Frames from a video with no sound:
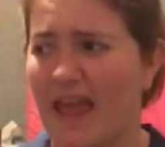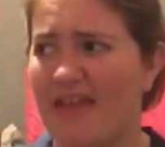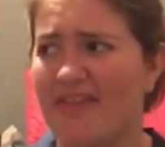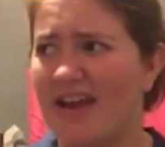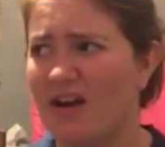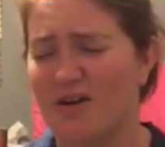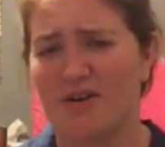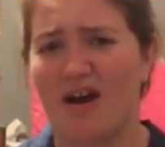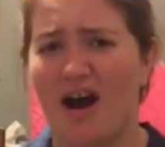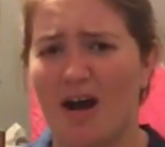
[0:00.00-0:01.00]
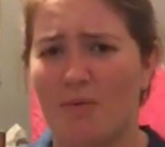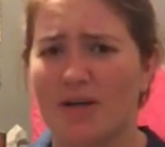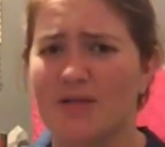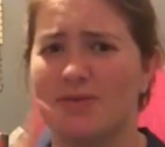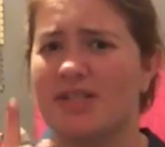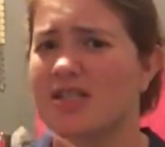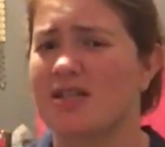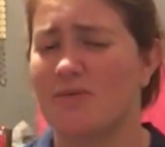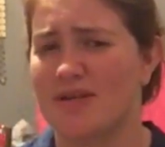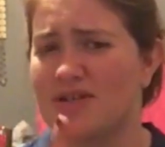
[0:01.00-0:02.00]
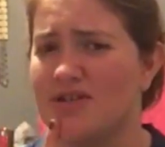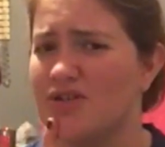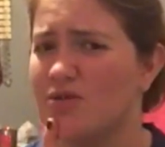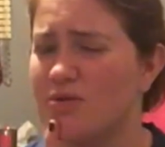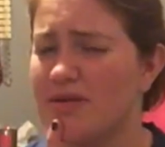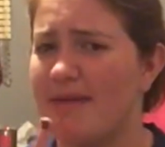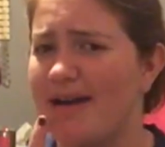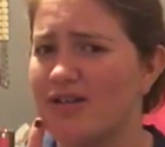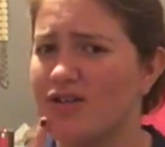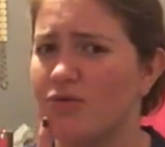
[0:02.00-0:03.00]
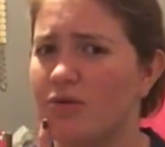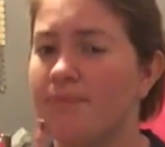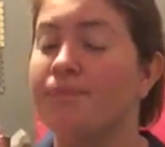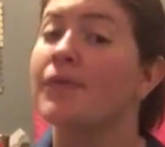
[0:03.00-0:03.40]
And they all go to Hogwarts, which is the wizard school, the magic school.